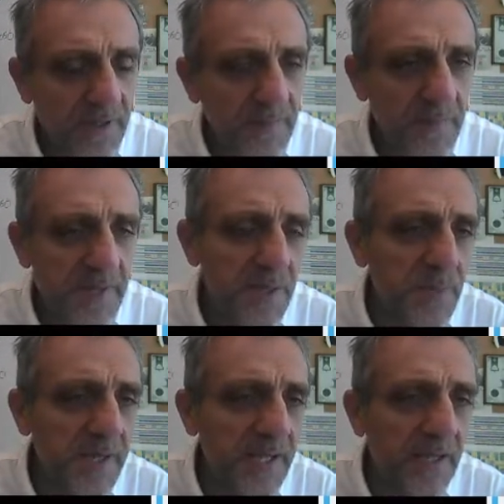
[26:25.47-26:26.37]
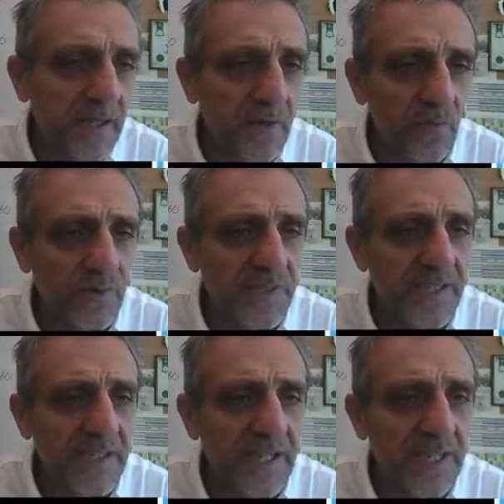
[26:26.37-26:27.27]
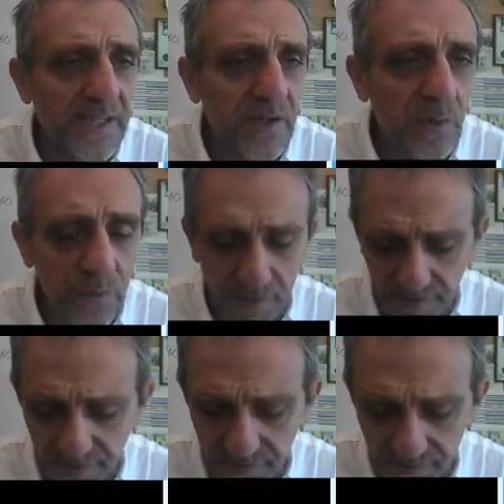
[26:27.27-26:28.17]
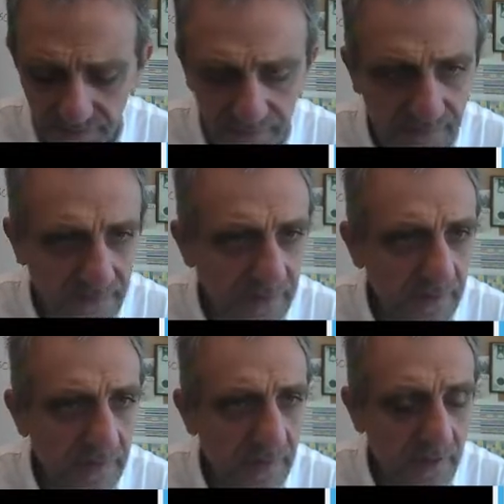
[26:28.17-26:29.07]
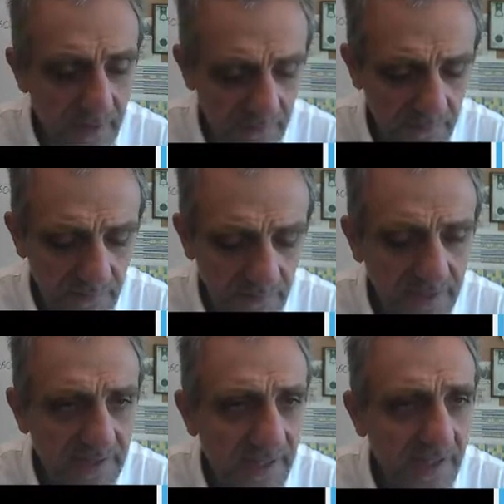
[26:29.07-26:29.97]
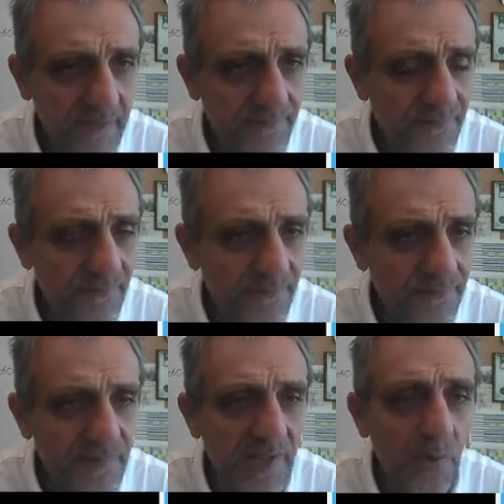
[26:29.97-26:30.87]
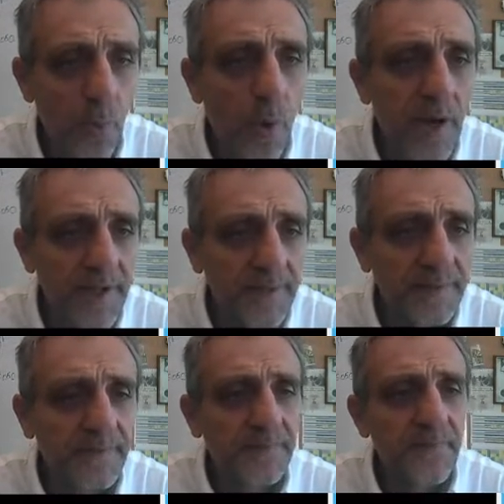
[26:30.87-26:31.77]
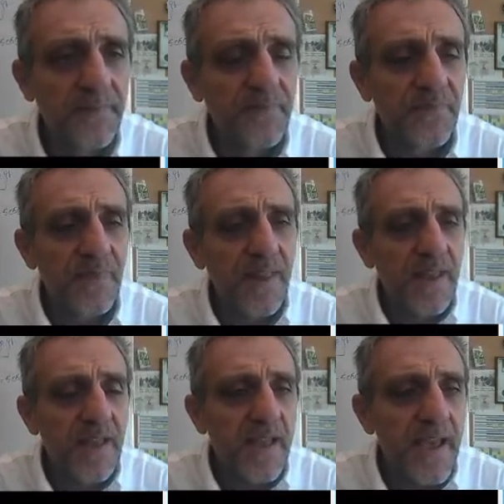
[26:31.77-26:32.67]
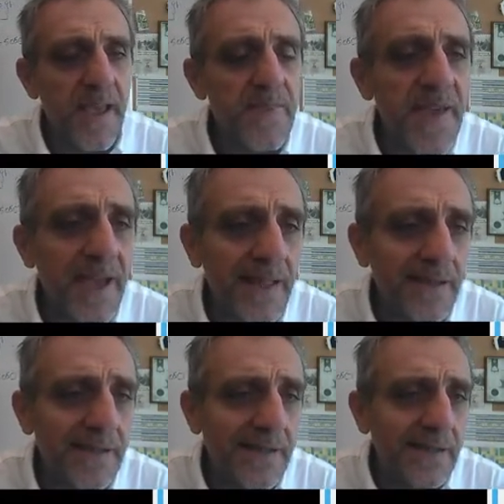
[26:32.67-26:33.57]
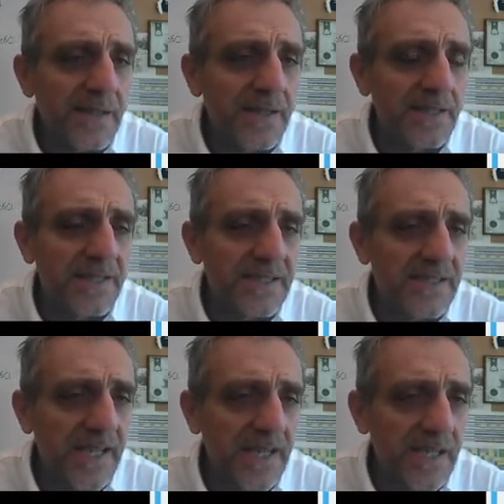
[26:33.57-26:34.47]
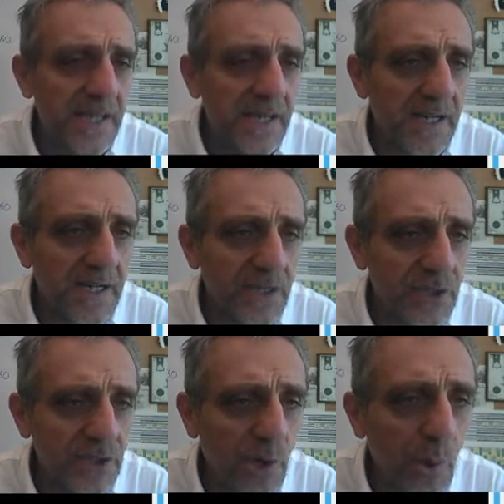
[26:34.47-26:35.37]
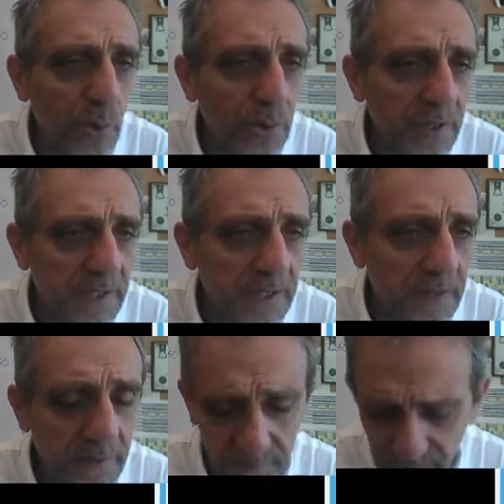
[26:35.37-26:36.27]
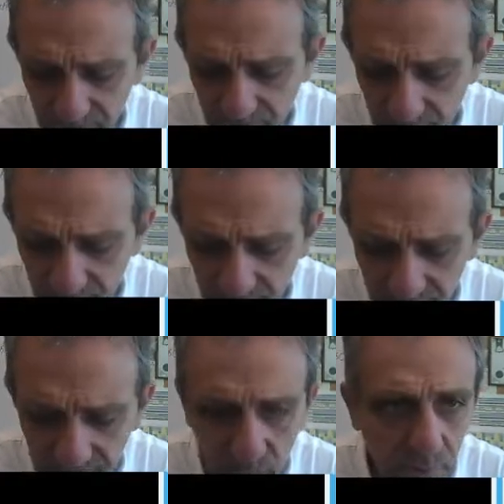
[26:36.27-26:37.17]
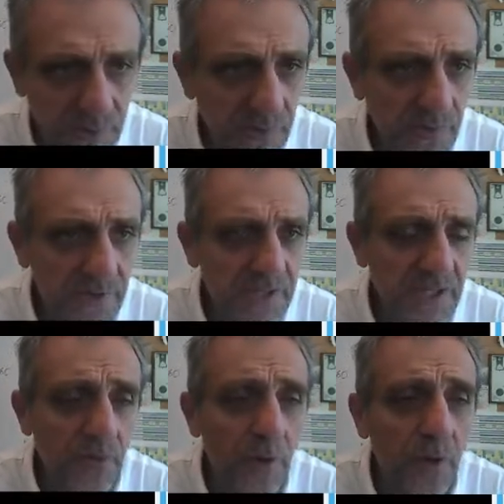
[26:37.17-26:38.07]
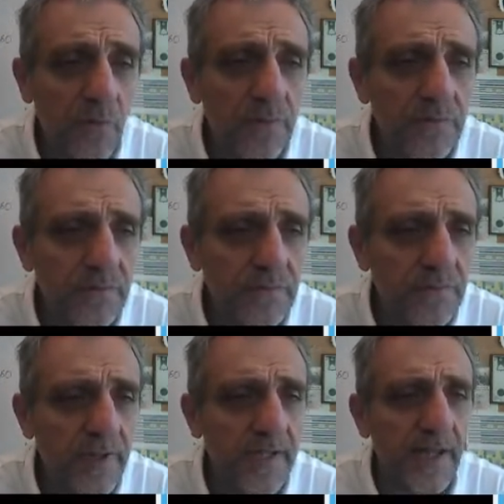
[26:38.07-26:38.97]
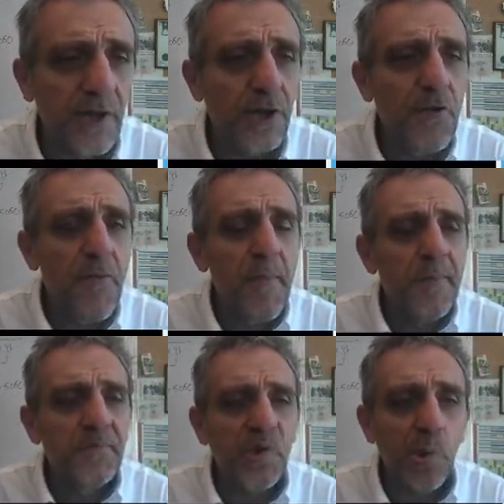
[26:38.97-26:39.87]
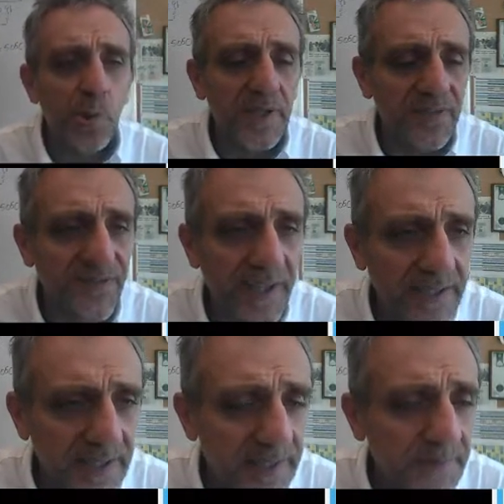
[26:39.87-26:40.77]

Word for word: in the beginning, we'll say day equals, uh, let's say, day one. And then let's say uh, total here is equal to zero right now total infected,